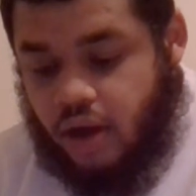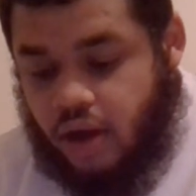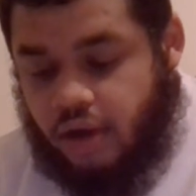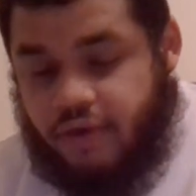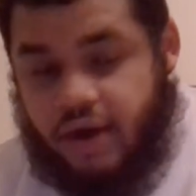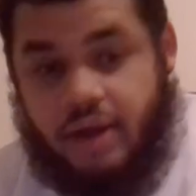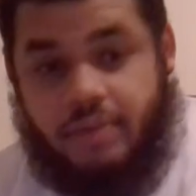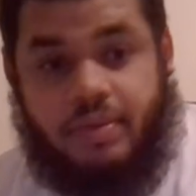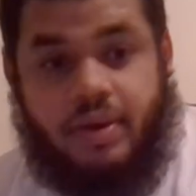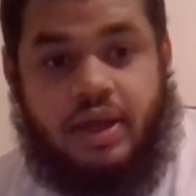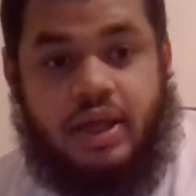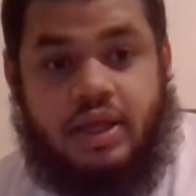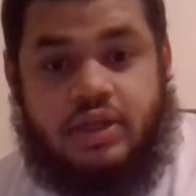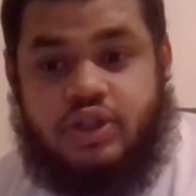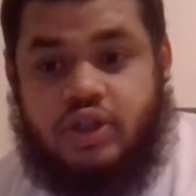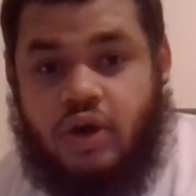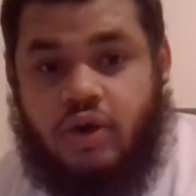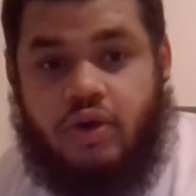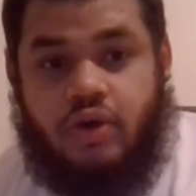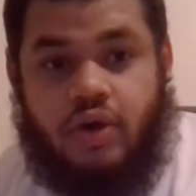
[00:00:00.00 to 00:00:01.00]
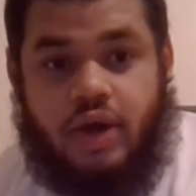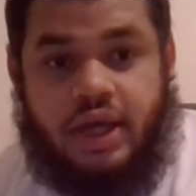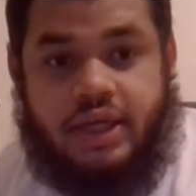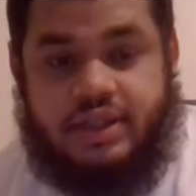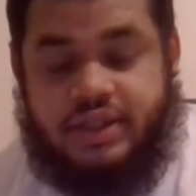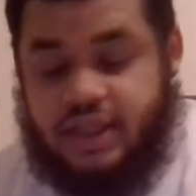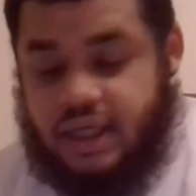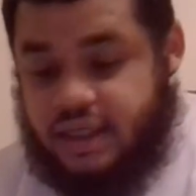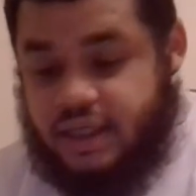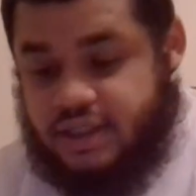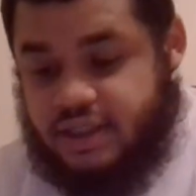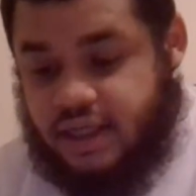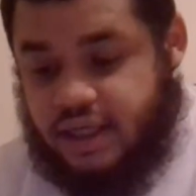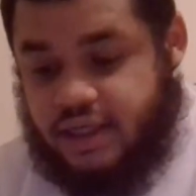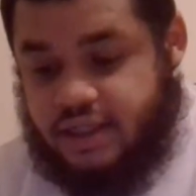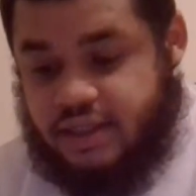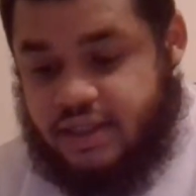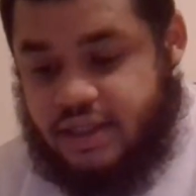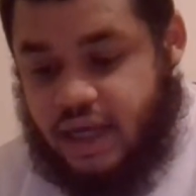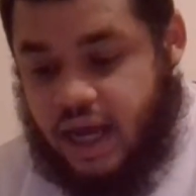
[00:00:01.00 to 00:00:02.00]
All right, but so is
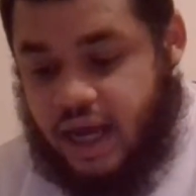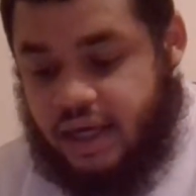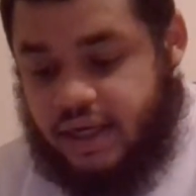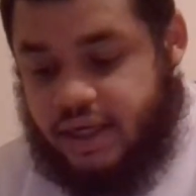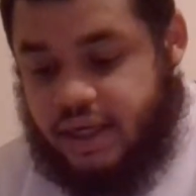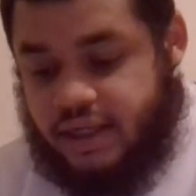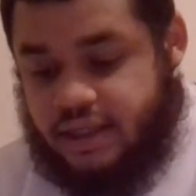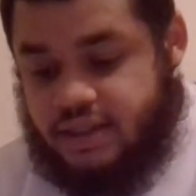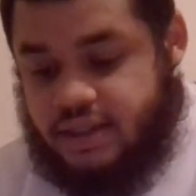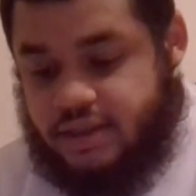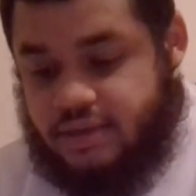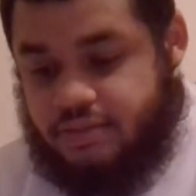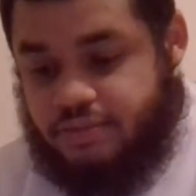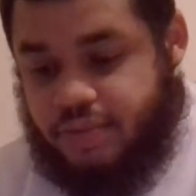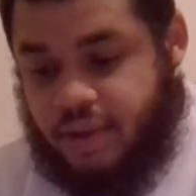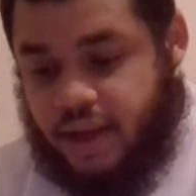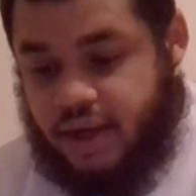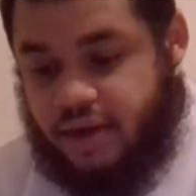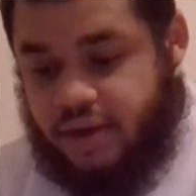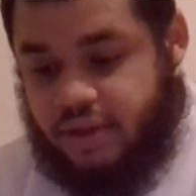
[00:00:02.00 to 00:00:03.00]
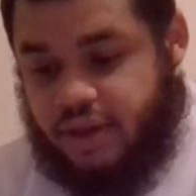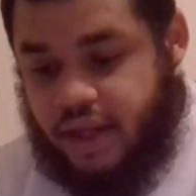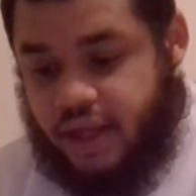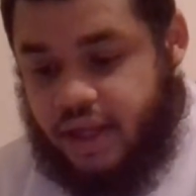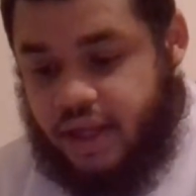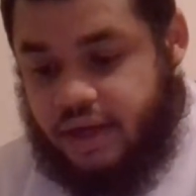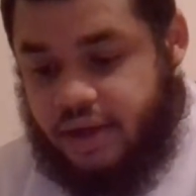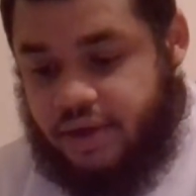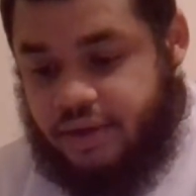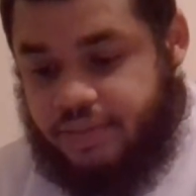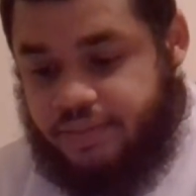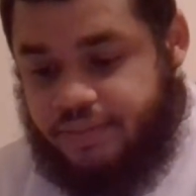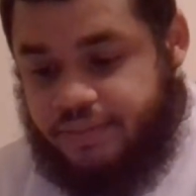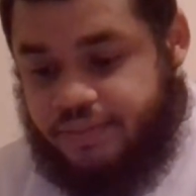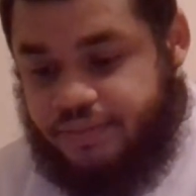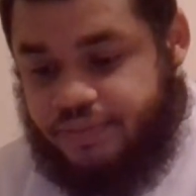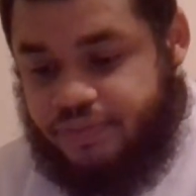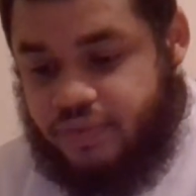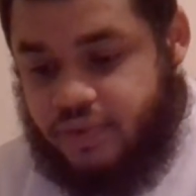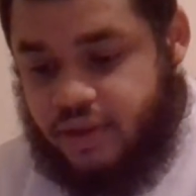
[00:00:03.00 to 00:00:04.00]
Giannis better than
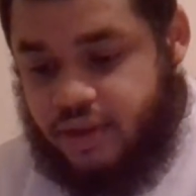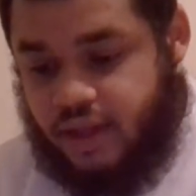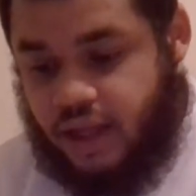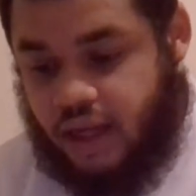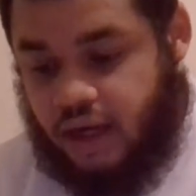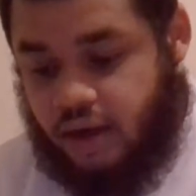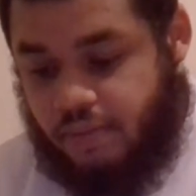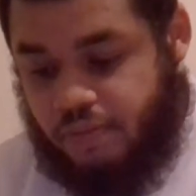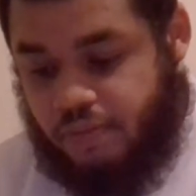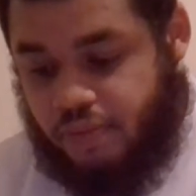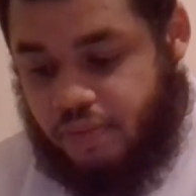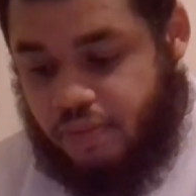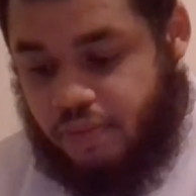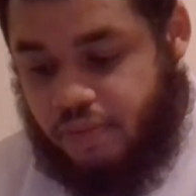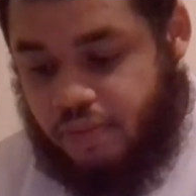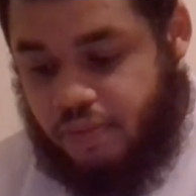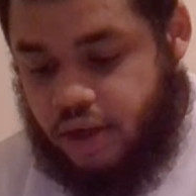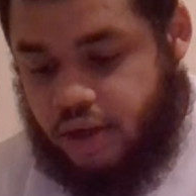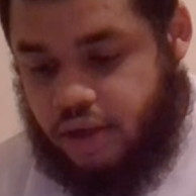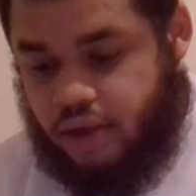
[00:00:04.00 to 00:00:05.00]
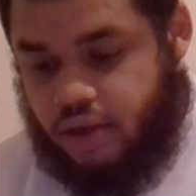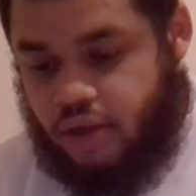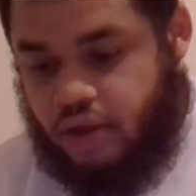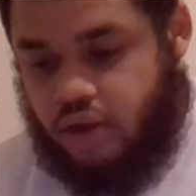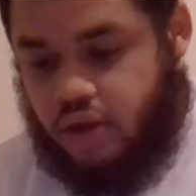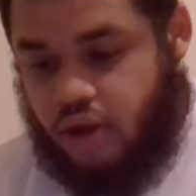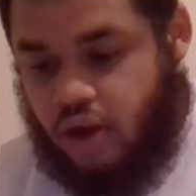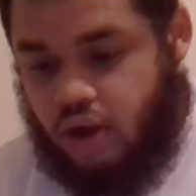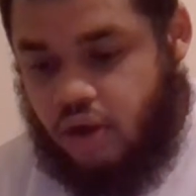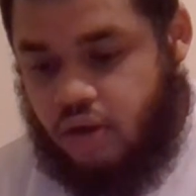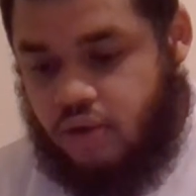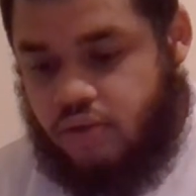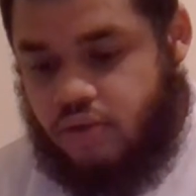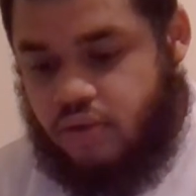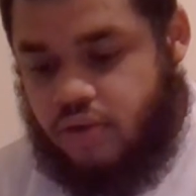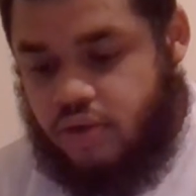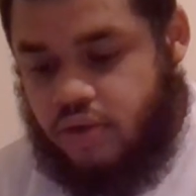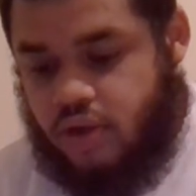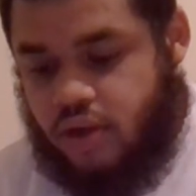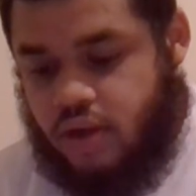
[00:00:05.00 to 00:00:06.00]
LeBron?
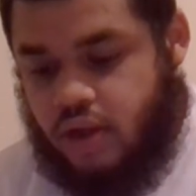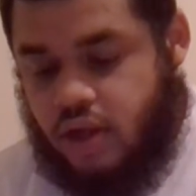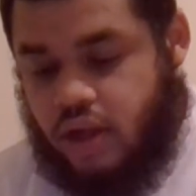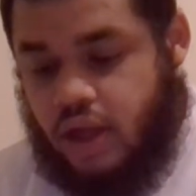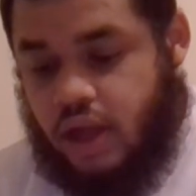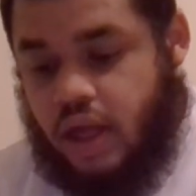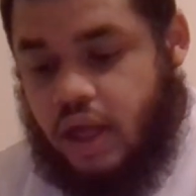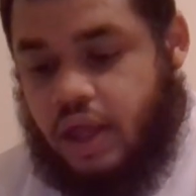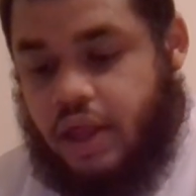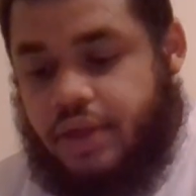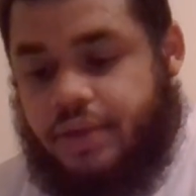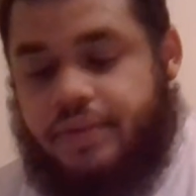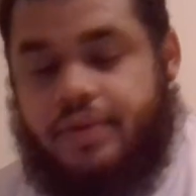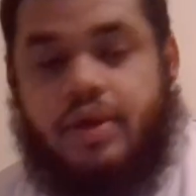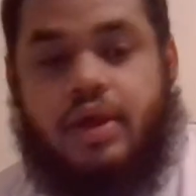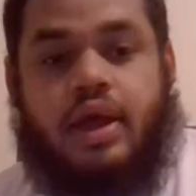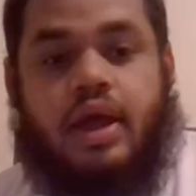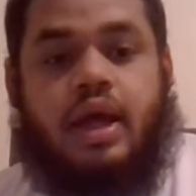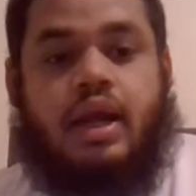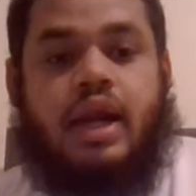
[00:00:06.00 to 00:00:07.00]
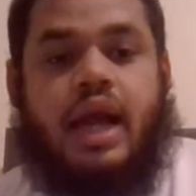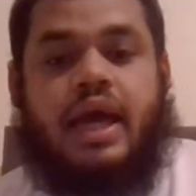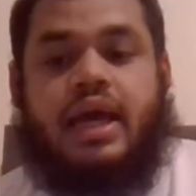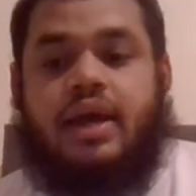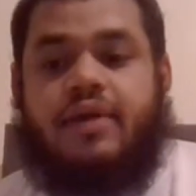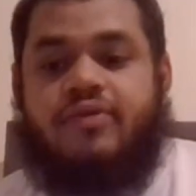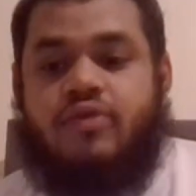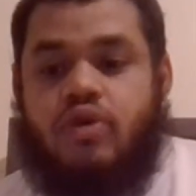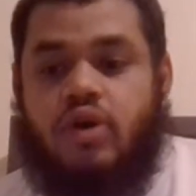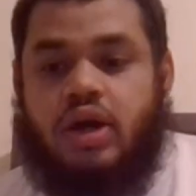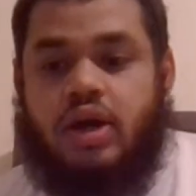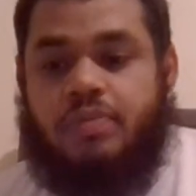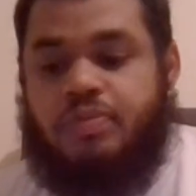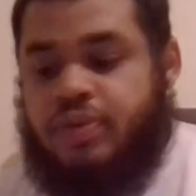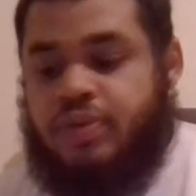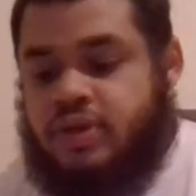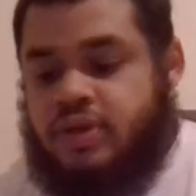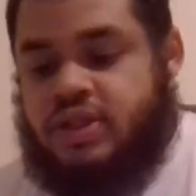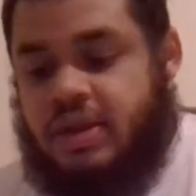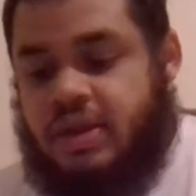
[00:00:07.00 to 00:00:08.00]
No. Like if you're gonna
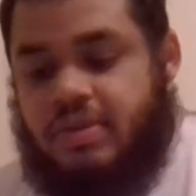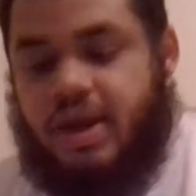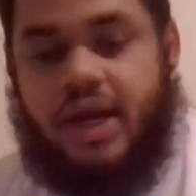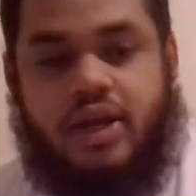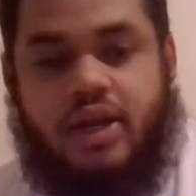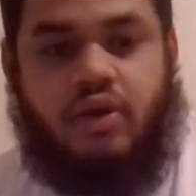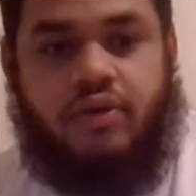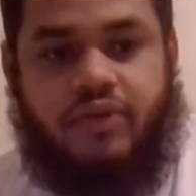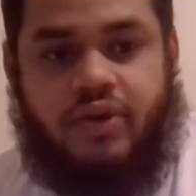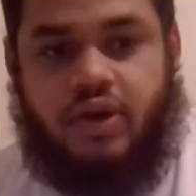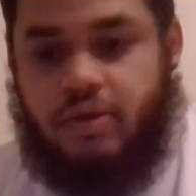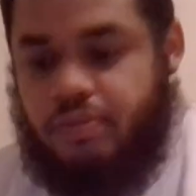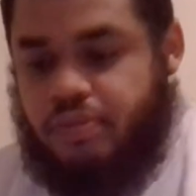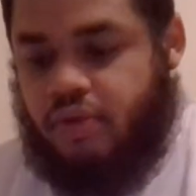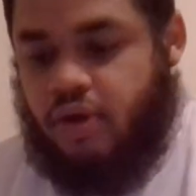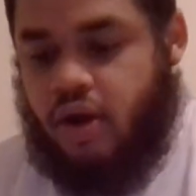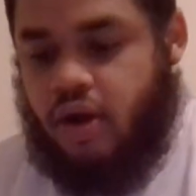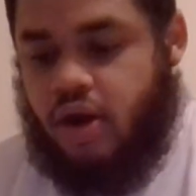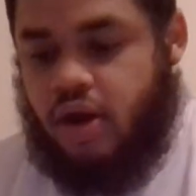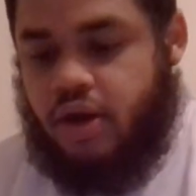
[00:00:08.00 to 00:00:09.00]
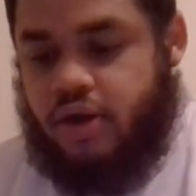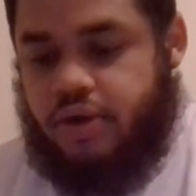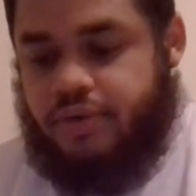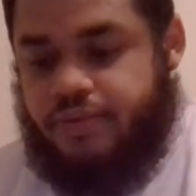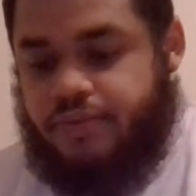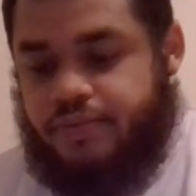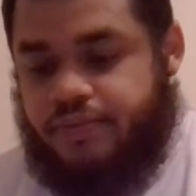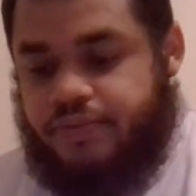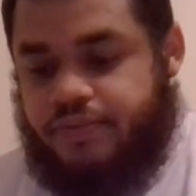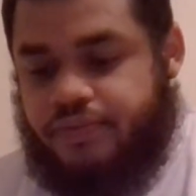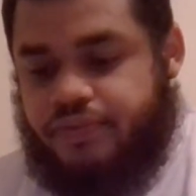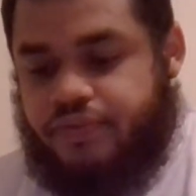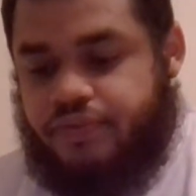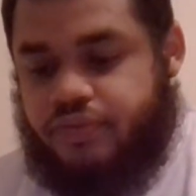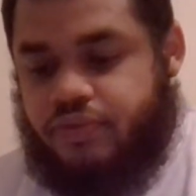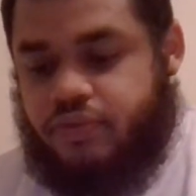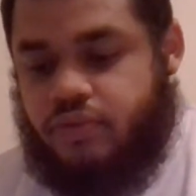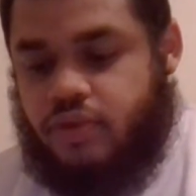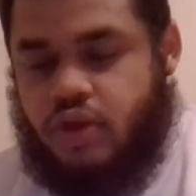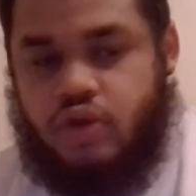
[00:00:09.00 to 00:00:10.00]
put somebody over LeBron,
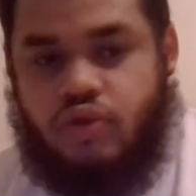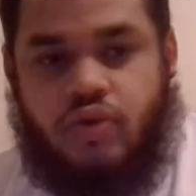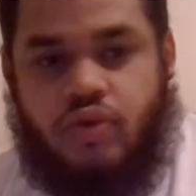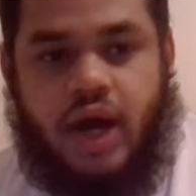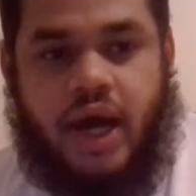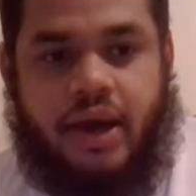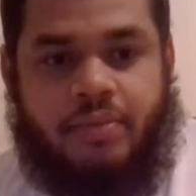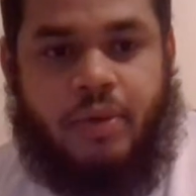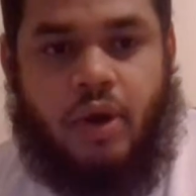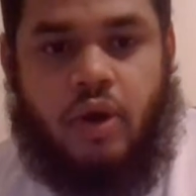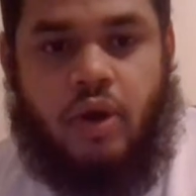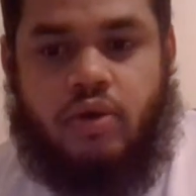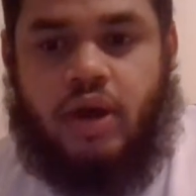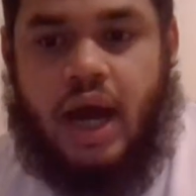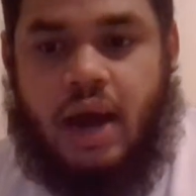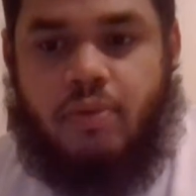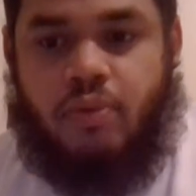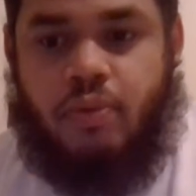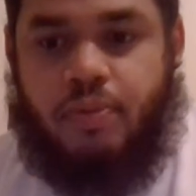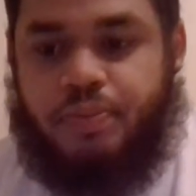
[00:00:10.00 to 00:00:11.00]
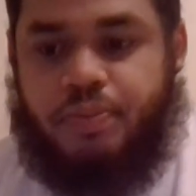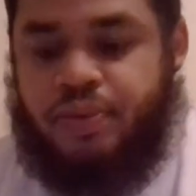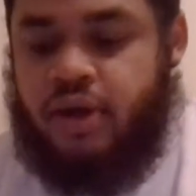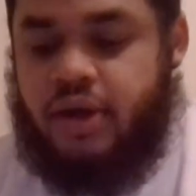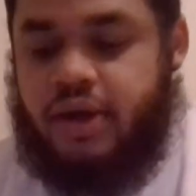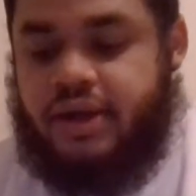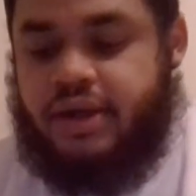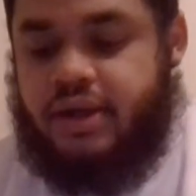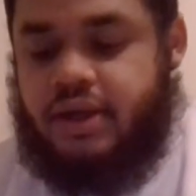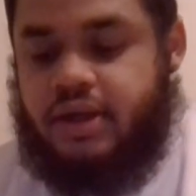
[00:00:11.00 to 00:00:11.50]
you gotta own. I would put